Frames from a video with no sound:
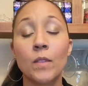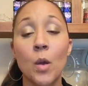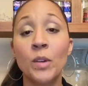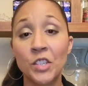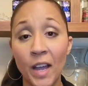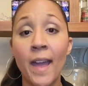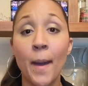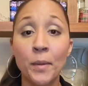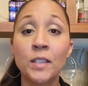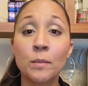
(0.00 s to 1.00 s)
which I
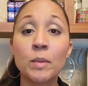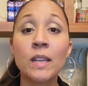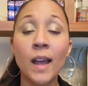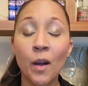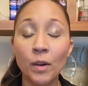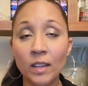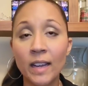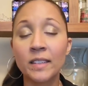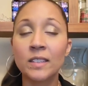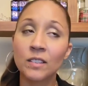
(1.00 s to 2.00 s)
happen to be an
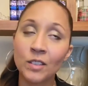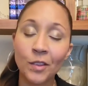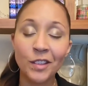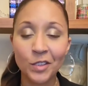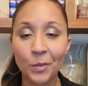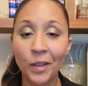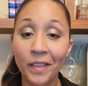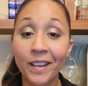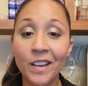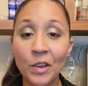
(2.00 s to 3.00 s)
hourglass, so that's the one
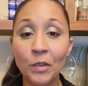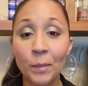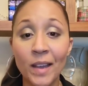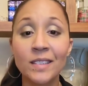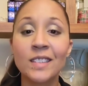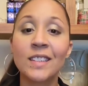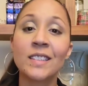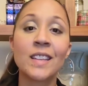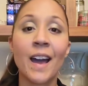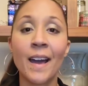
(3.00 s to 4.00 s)
that I know the best
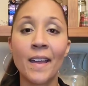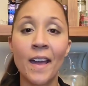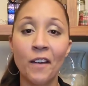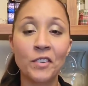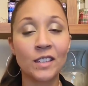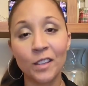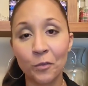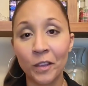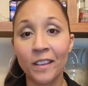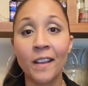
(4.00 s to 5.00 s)
because I have to live
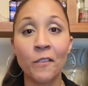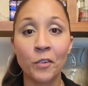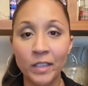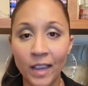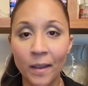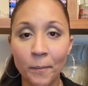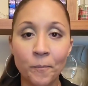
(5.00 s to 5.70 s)
with it every day.